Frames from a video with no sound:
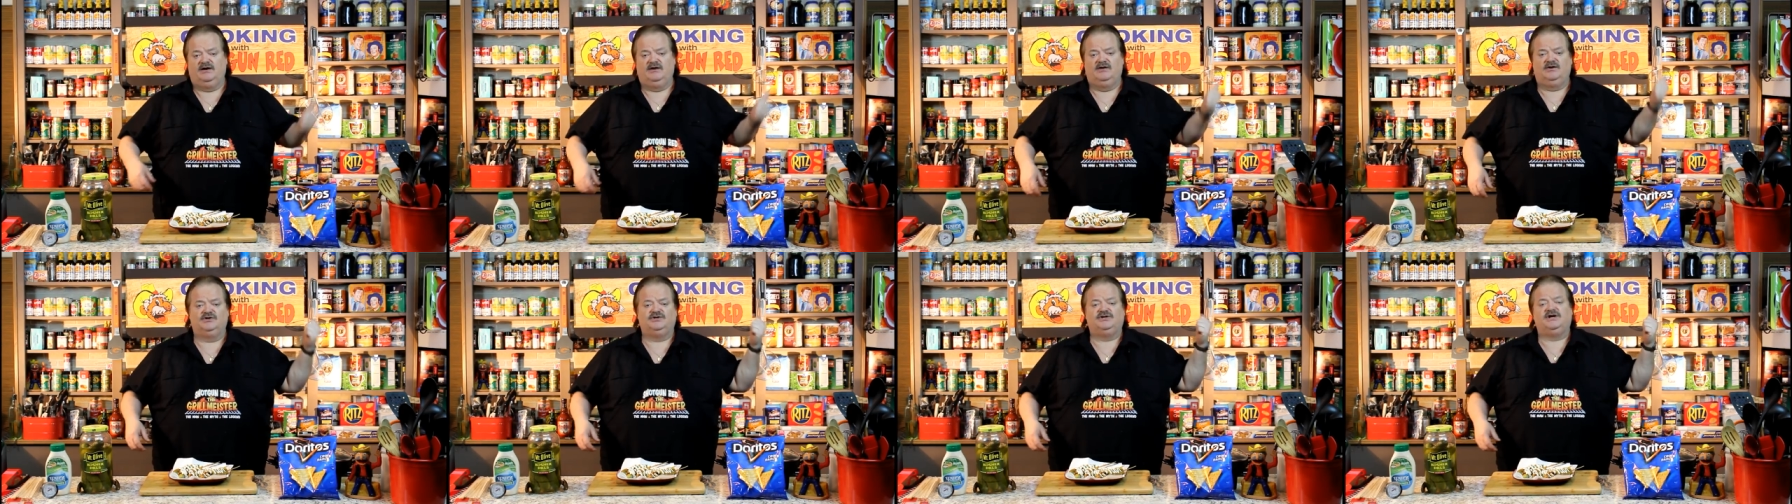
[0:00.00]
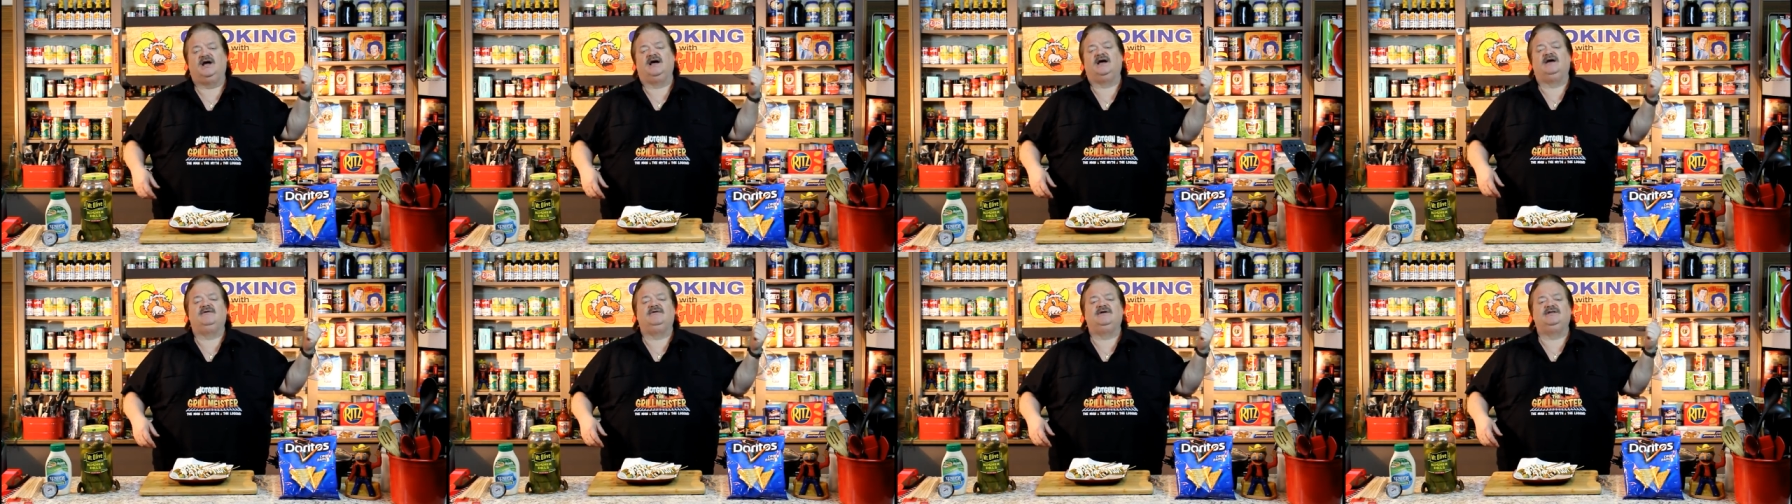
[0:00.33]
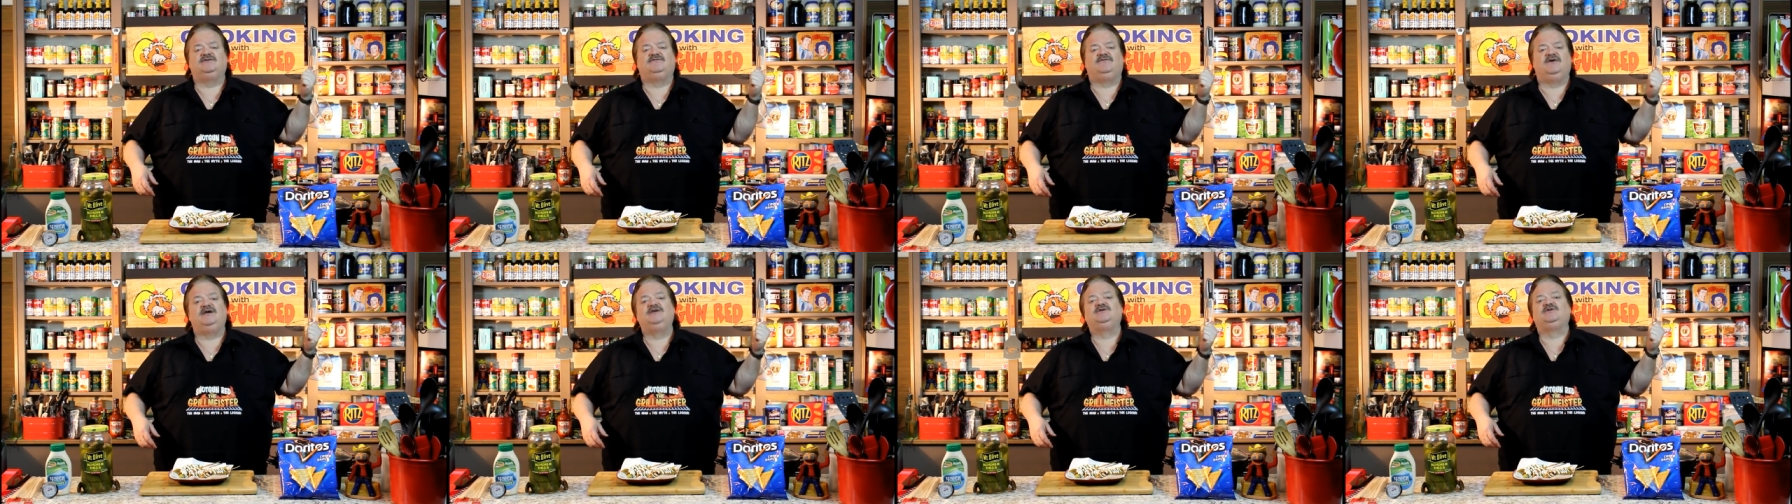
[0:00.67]
Little Shotgun Red's
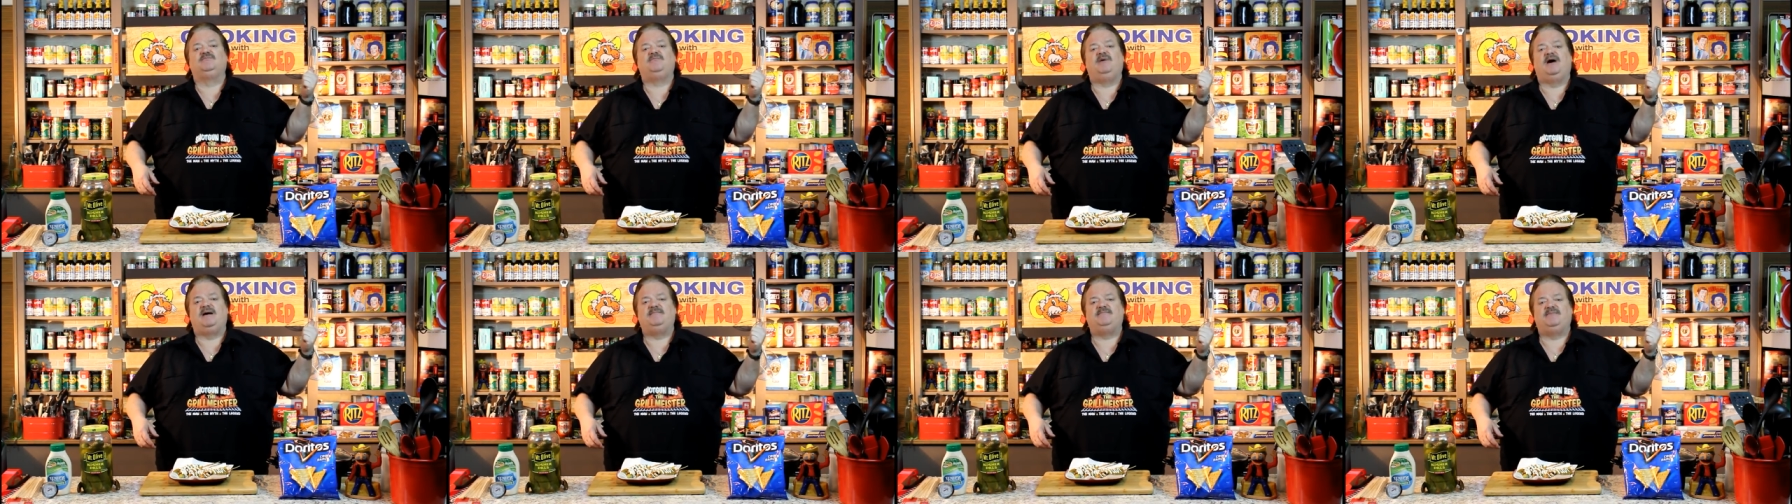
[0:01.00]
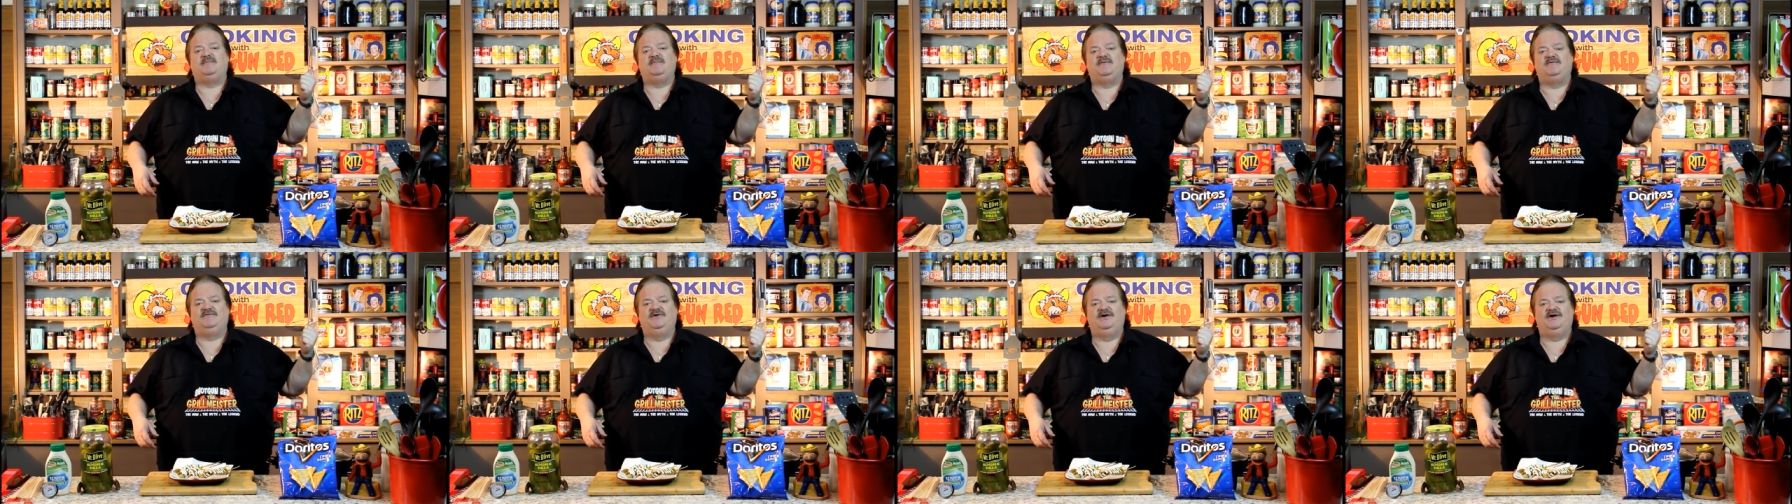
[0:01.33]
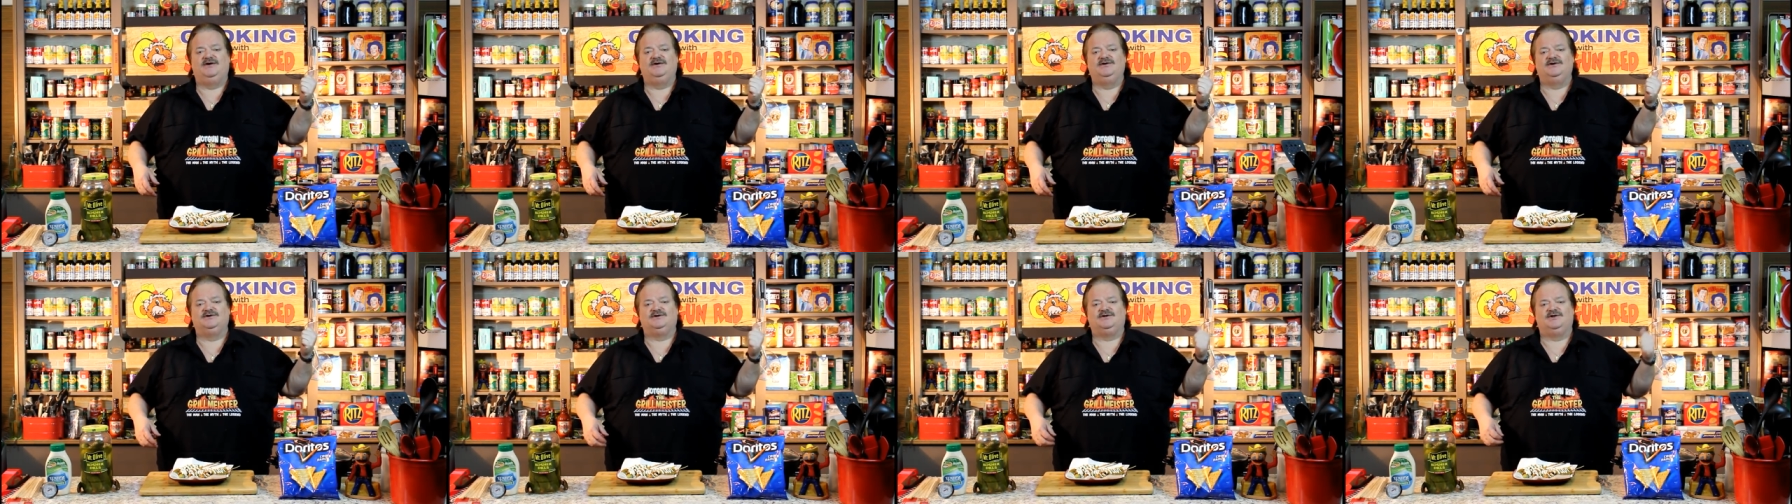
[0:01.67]
face will pop up over here
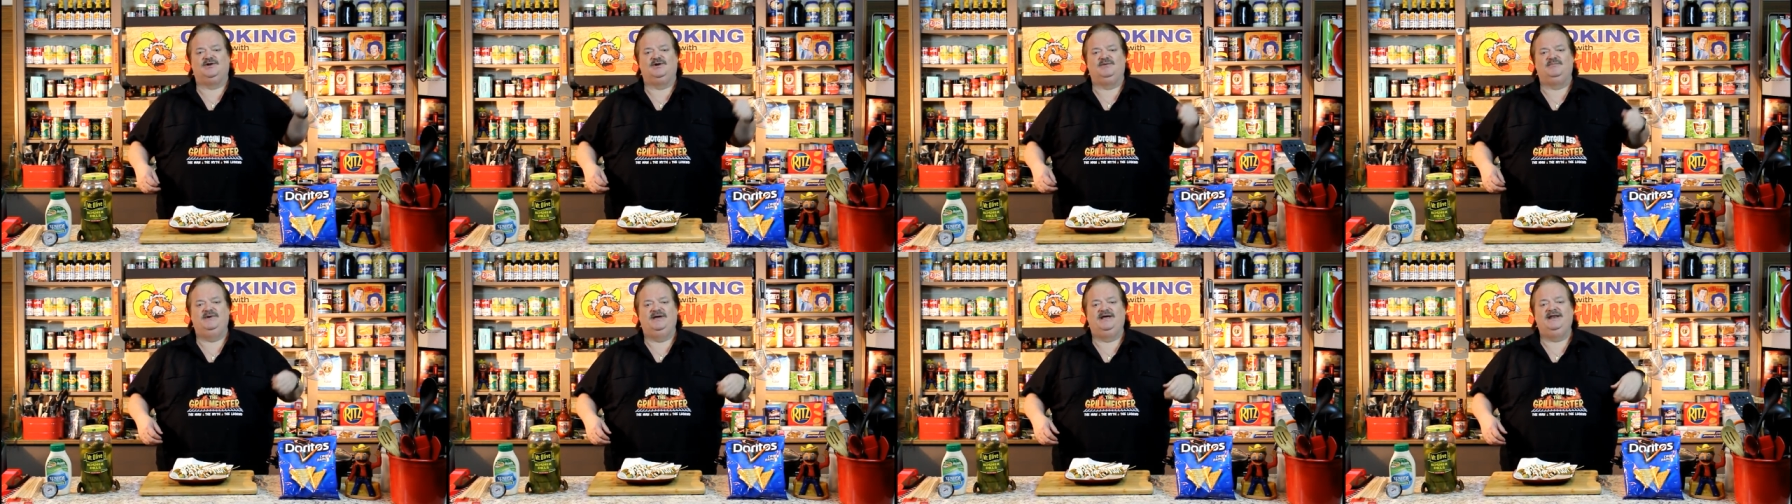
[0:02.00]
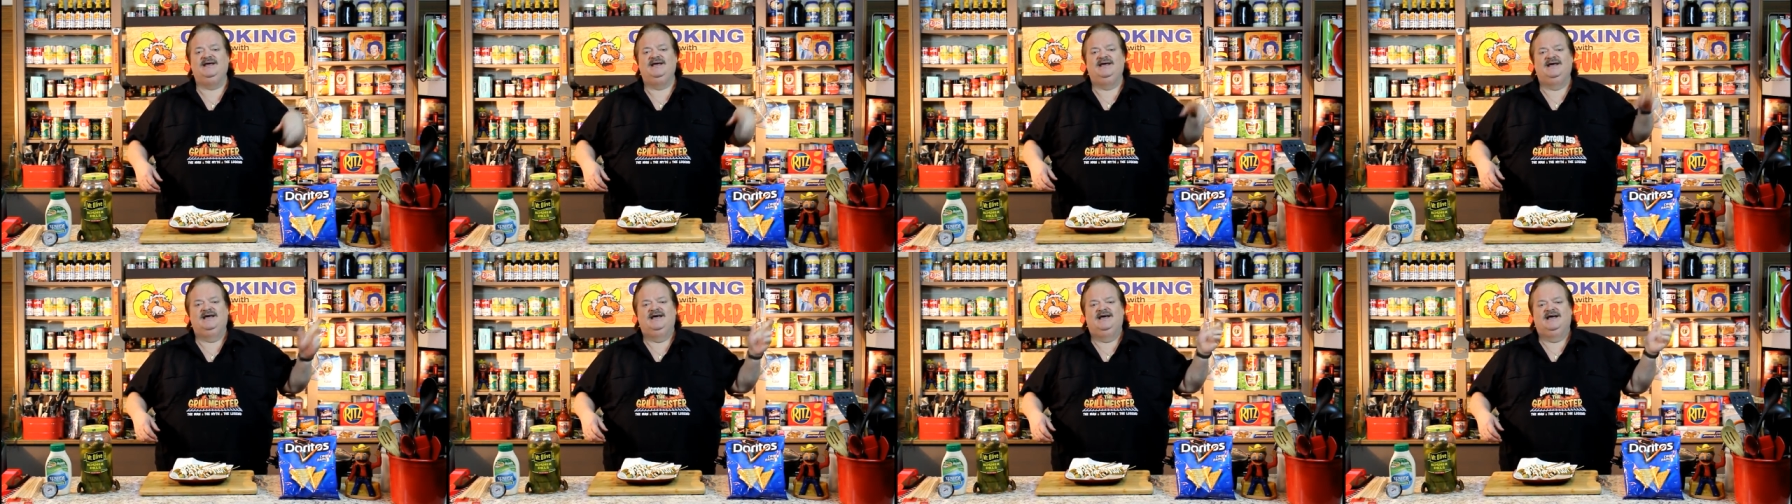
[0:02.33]
in just a little bit.